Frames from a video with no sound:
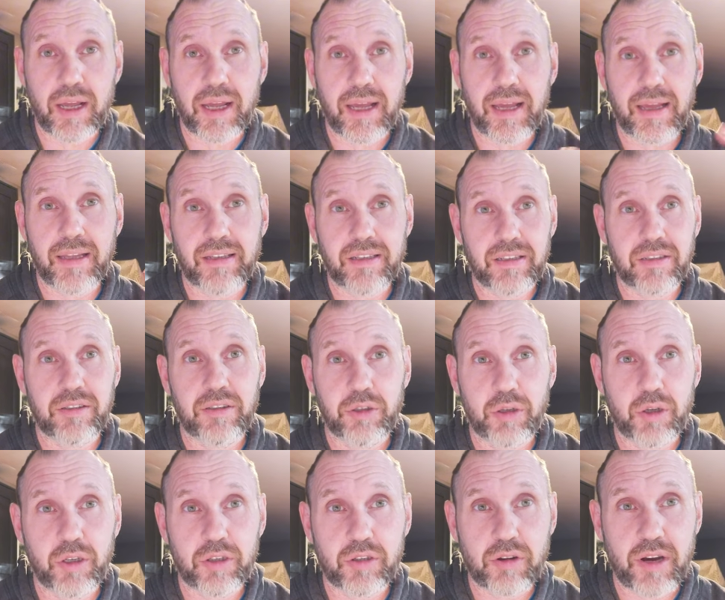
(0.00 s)
and
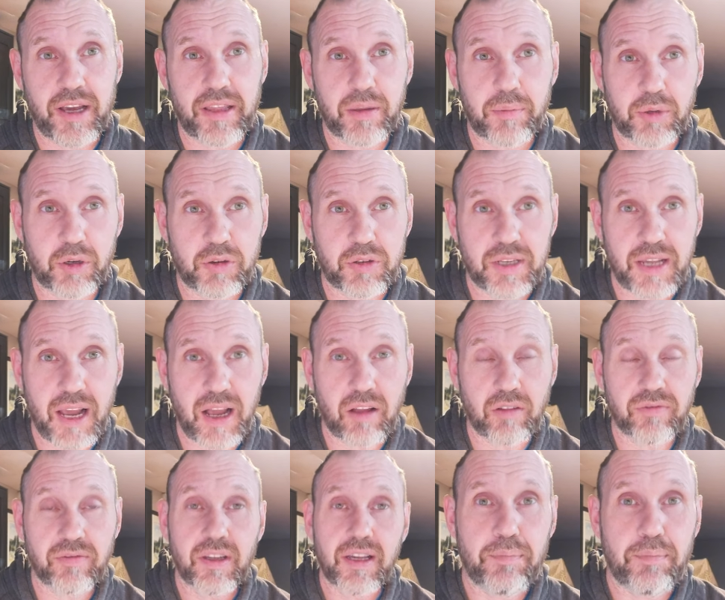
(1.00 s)
you could try them
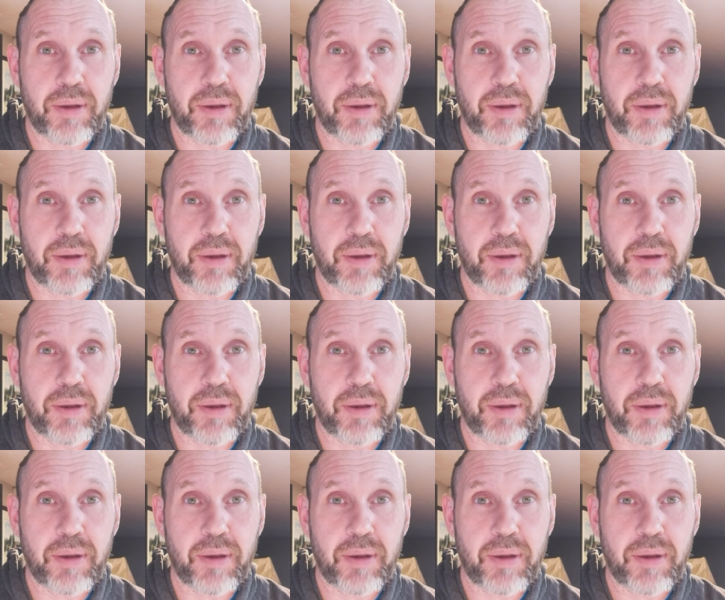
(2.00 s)
yourself.